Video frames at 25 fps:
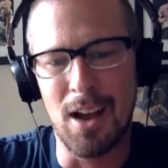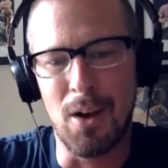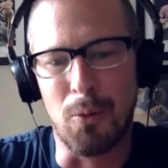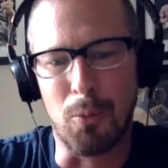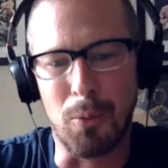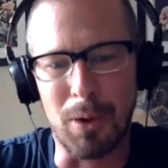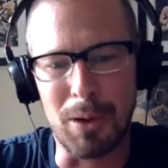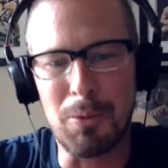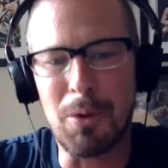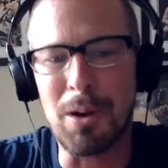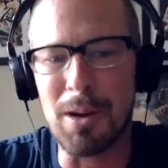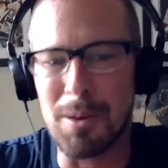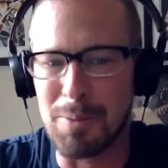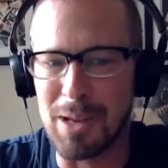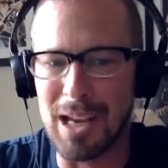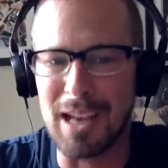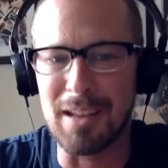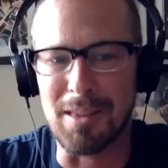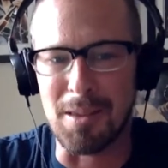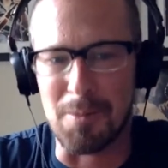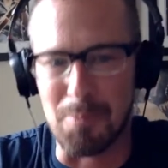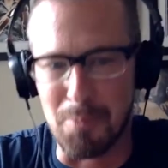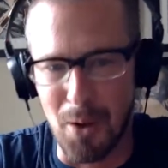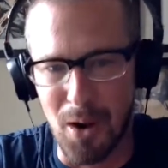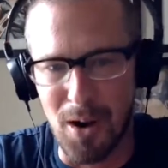we want to be
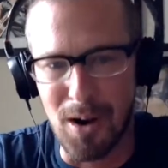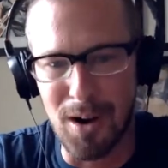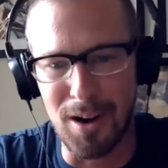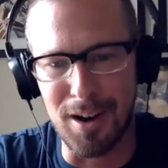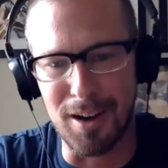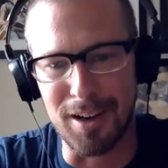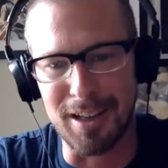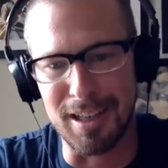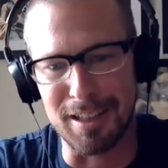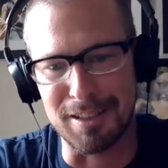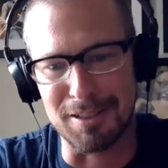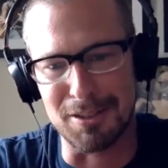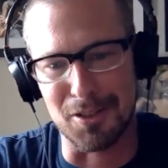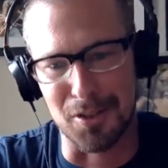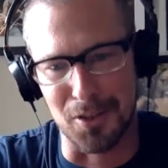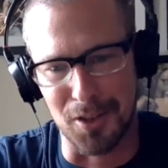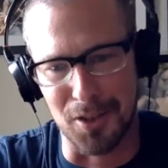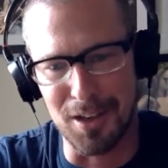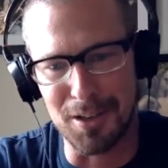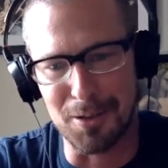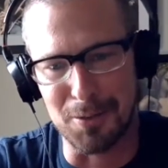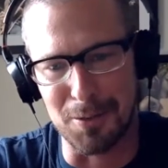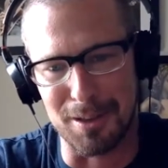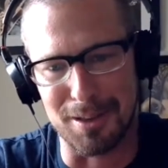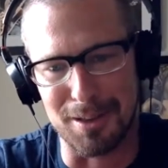at the bar getting
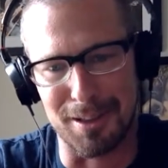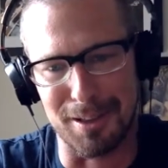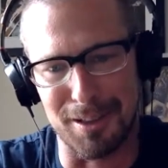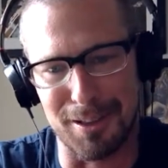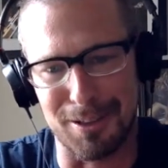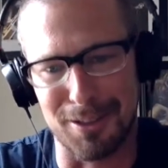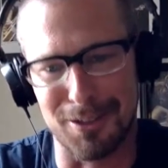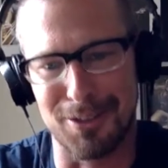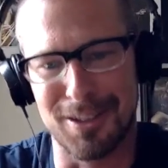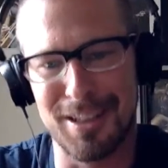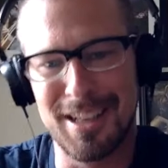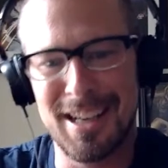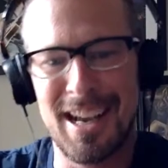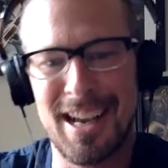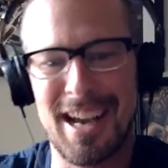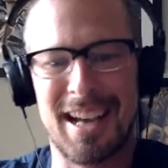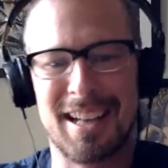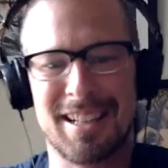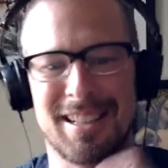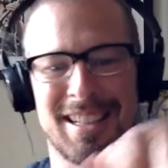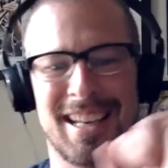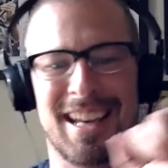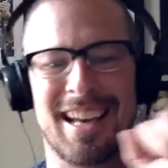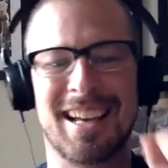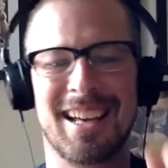drunk with you,
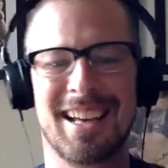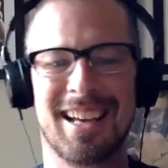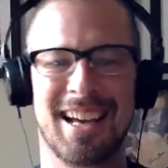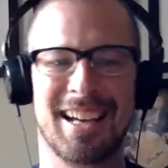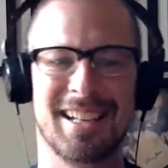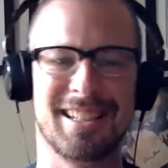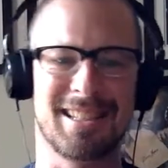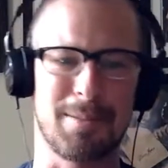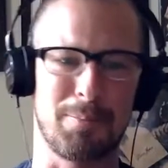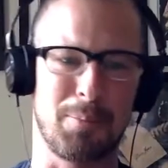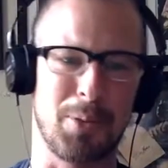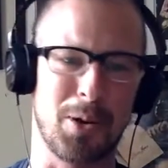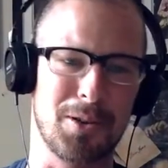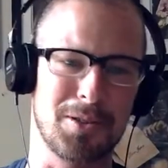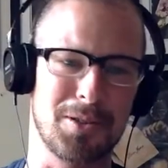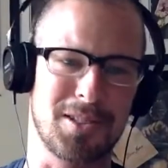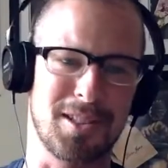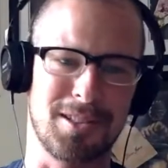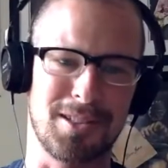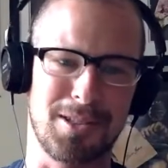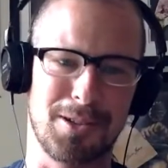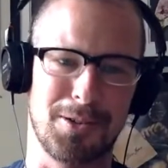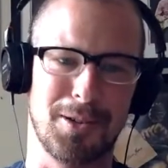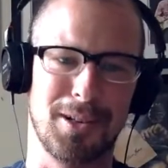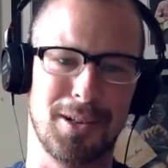as opposed to
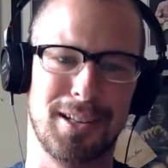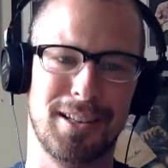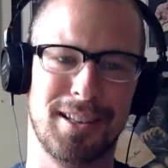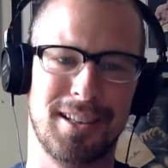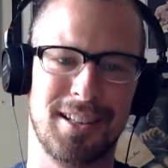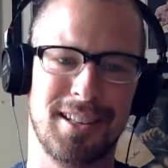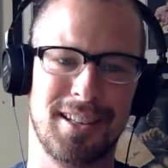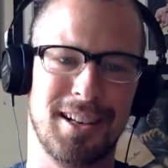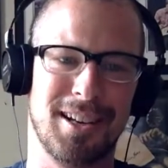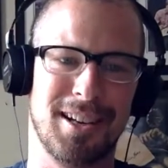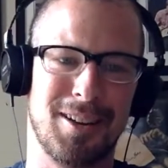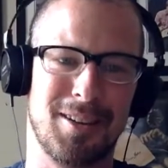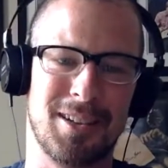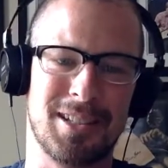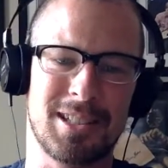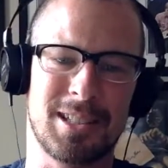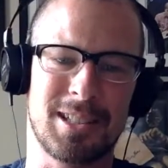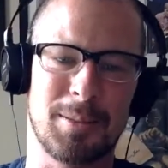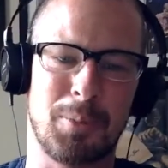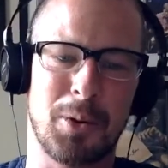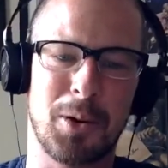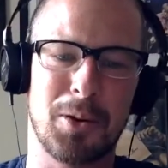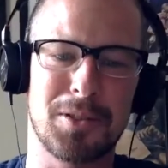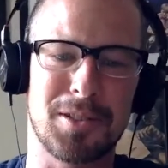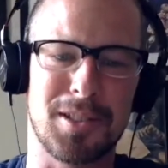doing
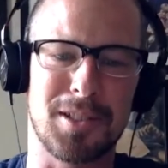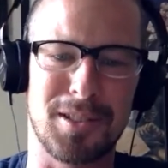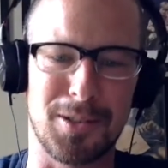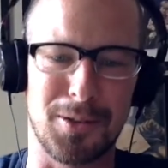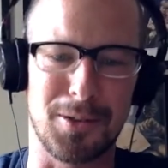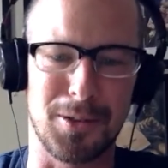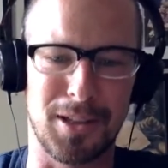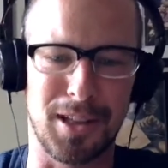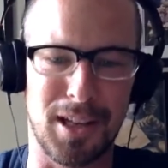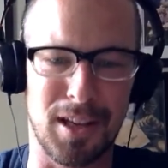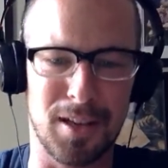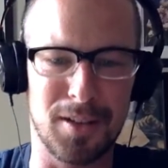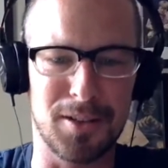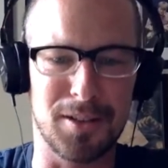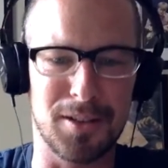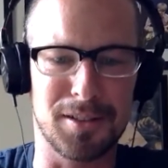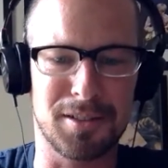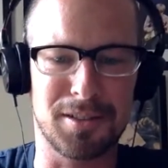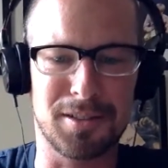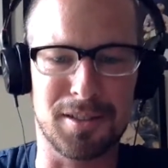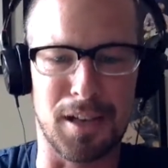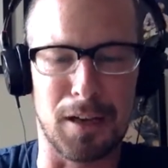the other stuff.